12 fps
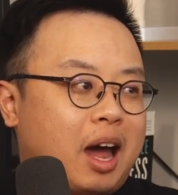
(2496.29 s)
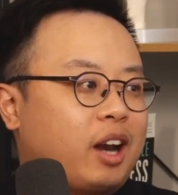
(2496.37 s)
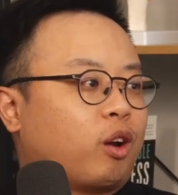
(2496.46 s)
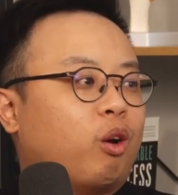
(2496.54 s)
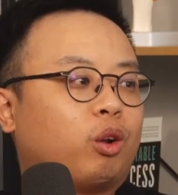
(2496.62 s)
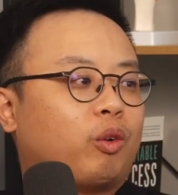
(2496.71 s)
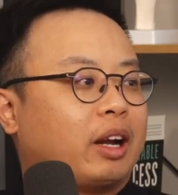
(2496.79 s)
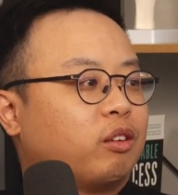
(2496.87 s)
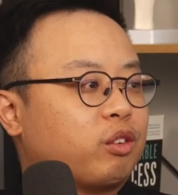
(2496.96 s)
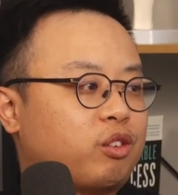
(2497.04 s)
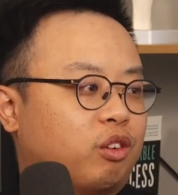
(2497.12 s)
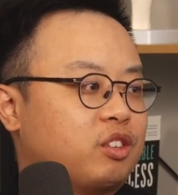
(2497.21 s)
not a
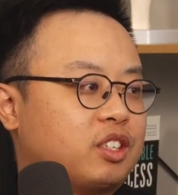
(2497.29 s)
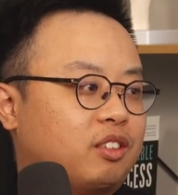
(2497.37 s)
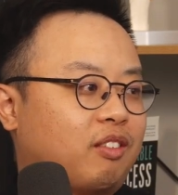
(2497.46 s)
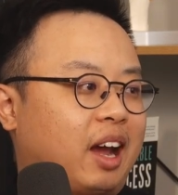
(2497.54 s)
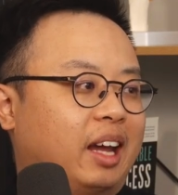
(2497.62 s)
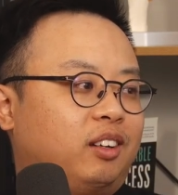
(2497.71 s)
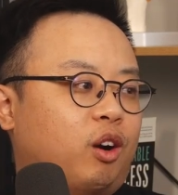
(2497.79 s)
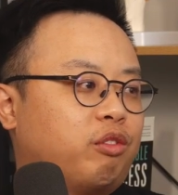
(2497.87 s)
colorectal surgeon, right?